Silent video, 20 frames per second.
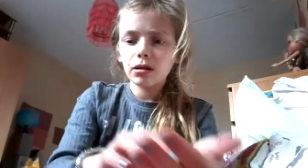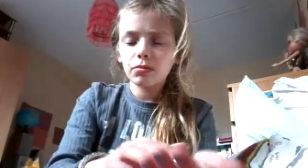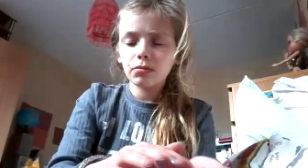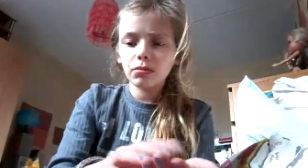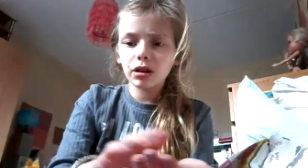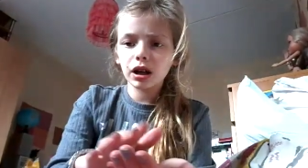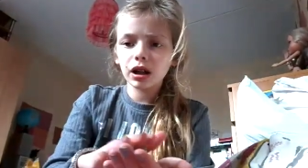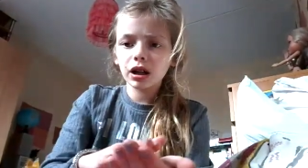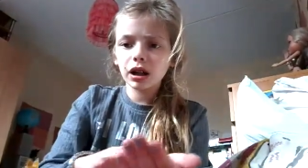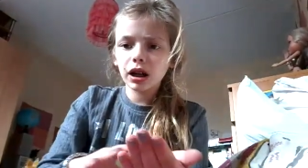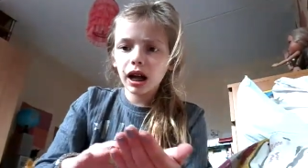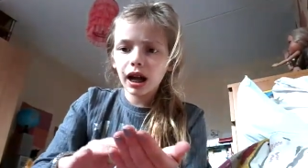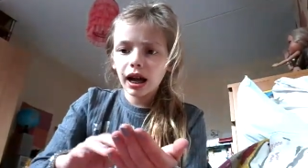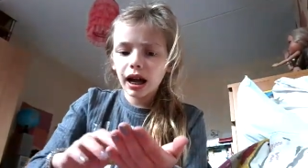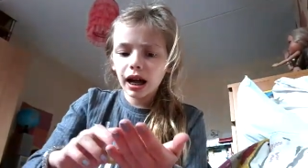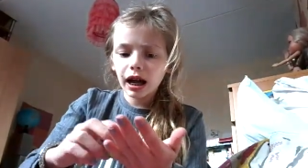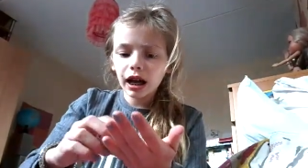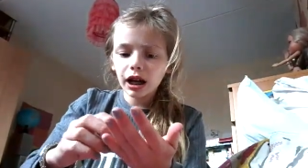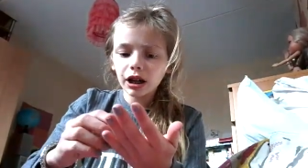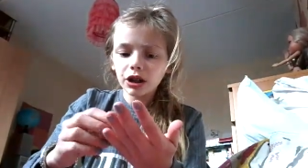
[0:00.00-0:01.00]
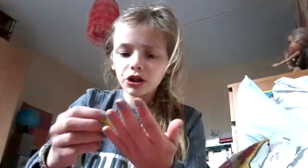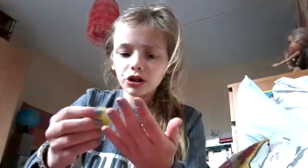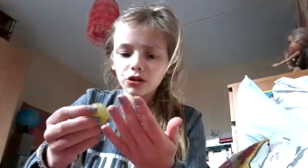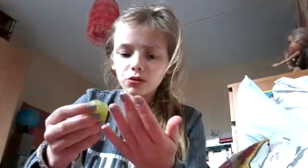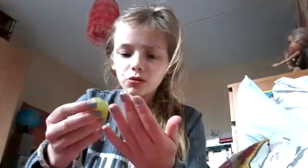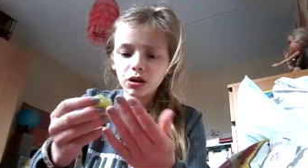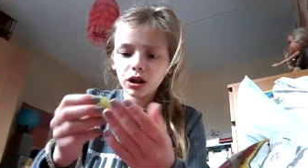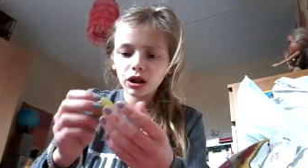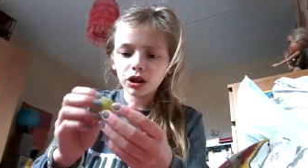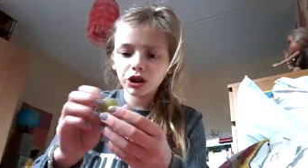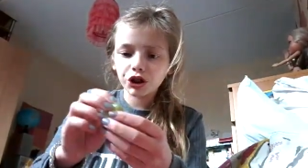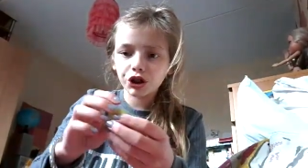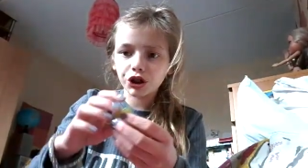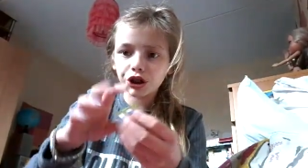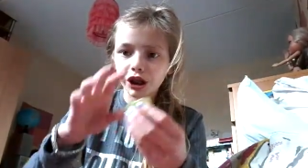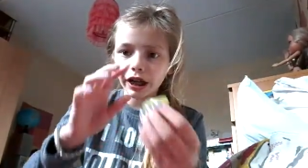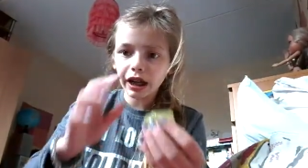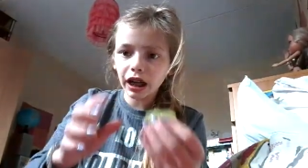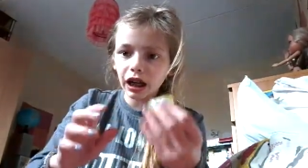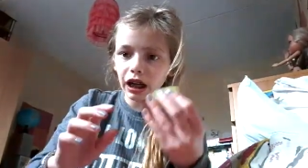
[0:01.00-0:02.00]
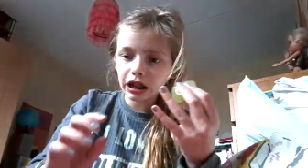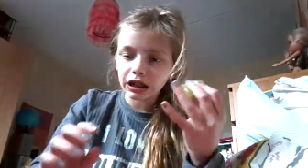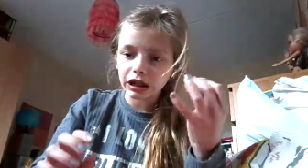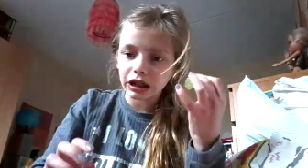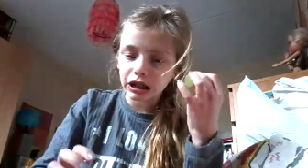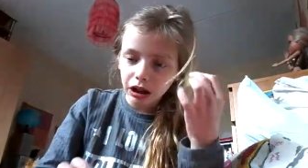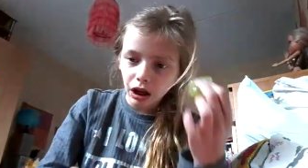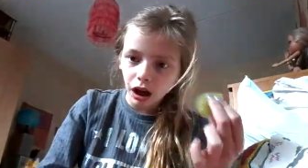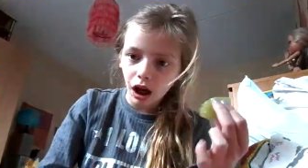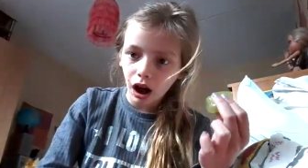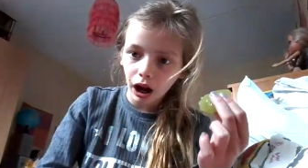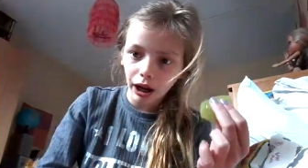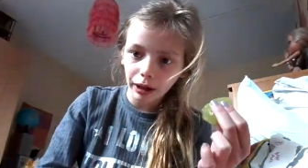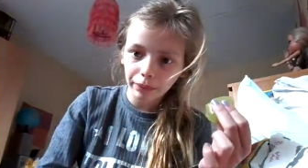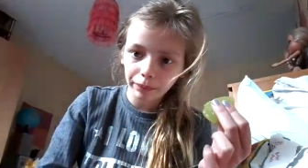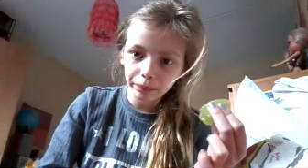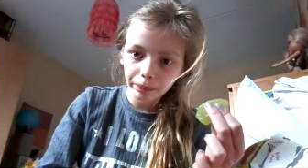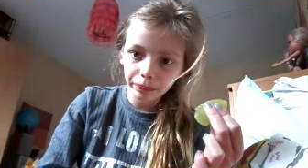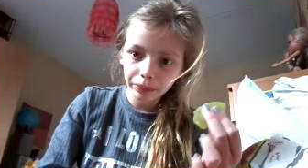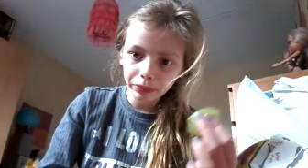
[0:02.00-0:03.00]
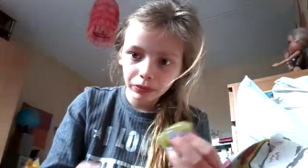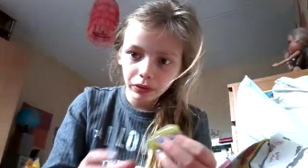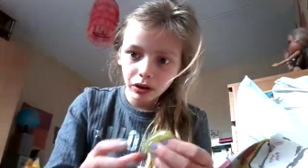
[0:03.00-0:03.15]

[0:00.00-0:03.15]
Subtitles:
but I just want jiggly slime.